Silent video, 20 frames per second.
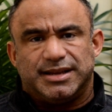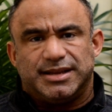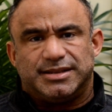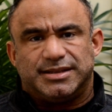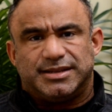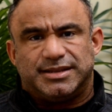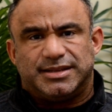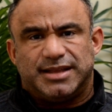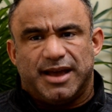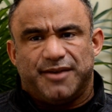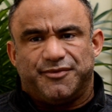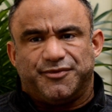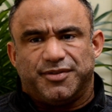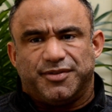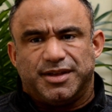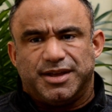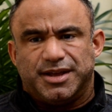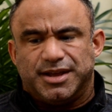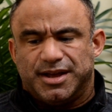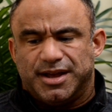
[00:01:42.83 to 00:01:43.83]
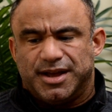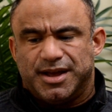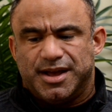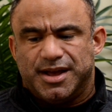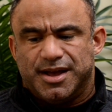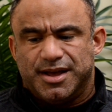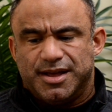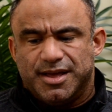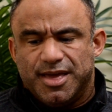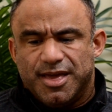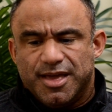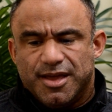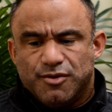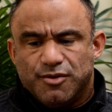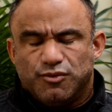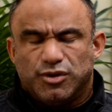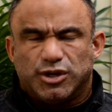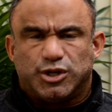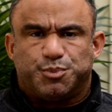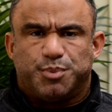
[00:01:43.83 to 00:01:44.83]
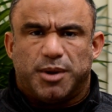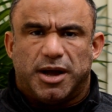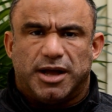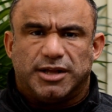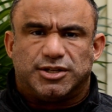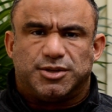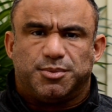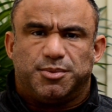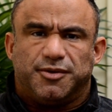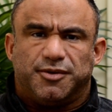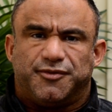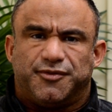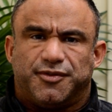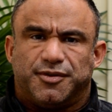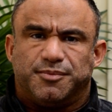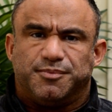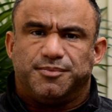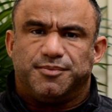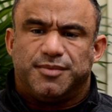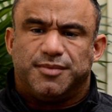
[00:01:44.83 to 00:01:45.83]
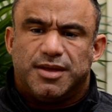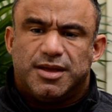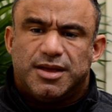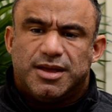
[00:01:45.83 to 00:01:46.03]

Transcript: It's definitely uh, responsible from.